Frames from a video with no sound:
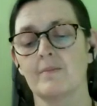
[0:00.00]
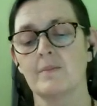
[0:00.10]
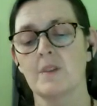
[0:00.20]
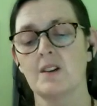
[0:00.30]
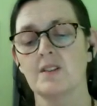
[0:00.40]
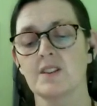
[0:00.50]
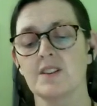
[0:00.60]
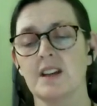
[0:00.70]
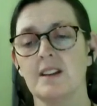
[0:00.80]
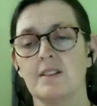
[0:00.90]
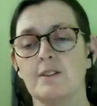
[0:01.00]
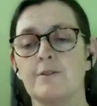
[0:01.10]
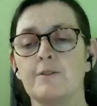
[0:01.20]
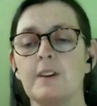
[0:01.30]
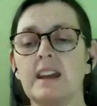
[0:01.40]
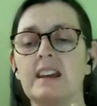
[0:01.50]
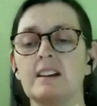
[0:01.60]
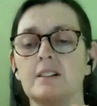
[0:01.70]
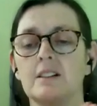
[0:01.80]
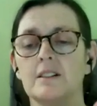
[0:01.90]
Noticing the
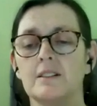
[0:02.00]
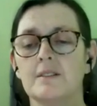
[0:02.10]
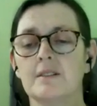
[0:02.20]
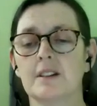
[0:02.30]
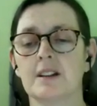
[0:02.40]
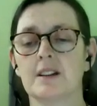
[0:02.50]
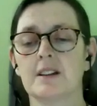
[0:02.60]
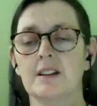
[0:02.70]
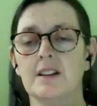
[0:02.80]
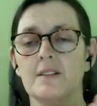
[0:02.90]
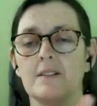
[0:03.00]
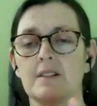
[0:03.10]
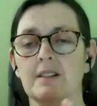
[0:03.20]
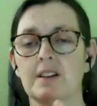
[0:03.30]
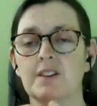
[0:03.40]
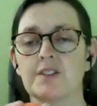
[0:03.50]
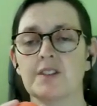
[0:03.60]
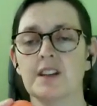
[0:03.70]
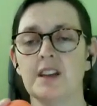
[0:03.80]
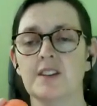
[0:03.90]
feel. Is
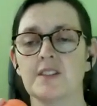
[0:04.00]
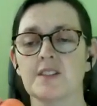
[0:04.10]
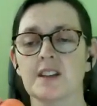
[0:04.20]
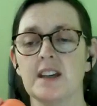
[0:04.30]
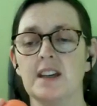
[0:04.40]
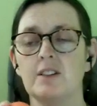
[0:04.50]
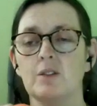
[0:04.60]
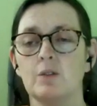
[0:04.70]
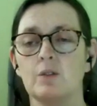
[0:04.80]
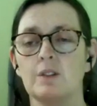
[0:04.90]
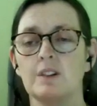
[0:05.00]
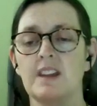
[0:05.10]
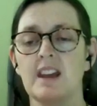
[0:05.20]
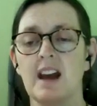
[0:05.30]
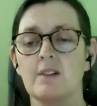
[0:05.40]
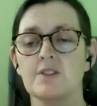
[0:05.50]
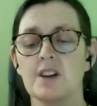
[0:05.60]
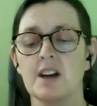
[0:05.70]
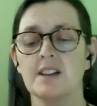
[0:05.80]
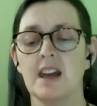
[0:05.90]
the skin or the
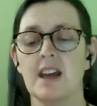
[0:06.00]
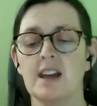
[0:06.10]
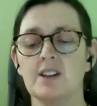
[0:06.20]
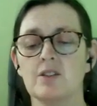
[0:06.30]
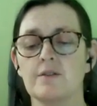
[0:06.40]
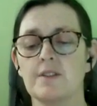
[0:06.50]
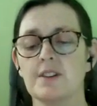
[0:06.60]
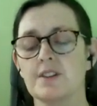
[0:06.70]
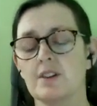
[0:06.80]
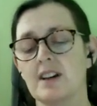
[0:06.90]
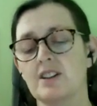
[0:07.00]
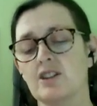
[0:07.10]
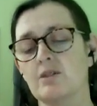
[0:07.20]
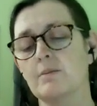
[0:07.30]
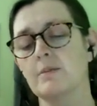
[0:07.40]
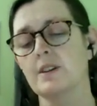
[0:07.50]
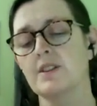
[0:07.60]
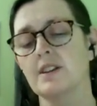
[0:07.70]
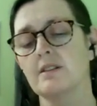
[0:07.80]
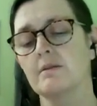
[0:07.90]
outside edge of this item,
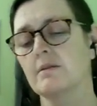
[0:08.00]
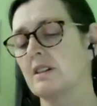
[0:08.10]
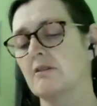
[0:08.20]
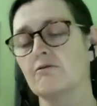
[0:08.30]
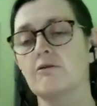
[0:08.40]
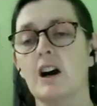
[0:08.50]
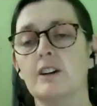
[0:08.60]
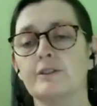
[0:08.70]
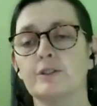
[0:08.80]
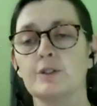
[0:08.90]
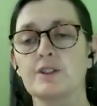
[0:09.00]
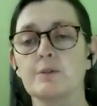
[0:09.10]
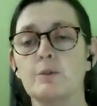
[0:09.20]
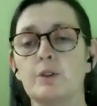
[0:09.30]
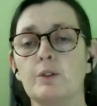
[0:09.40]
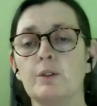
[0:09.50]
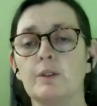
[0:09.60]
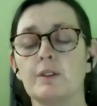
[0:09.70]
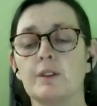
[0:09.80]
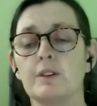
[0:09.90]
is it rough or smooth?
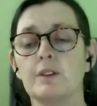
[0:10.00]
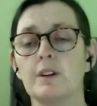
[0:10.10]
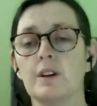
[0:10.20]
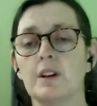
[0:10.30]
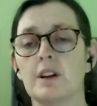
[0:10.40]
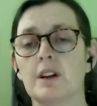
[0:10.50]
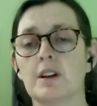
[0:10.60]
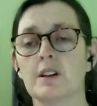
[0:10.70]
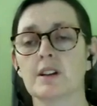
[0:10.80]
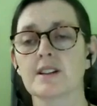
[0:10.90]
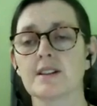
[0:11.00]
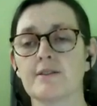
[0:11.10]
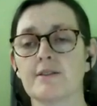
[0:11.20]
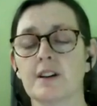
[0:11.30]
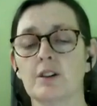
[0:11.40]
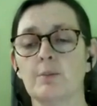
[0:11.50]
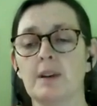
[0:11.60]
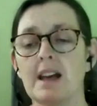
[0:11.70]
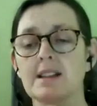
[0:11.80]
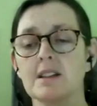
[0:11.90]
Does it feel
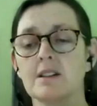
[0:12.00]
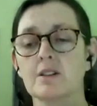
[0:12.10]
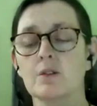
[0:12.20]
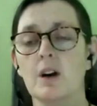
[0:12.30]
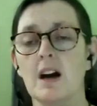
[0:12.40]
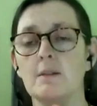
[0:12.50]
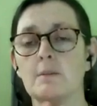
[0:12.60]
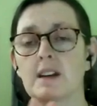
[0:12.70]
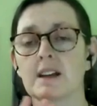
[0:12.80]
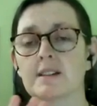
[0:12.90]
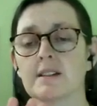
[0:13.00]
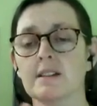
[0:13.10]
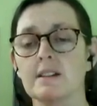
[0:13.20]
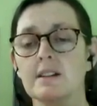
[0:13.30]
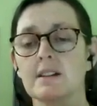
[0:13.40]
pleasant or unpleasant?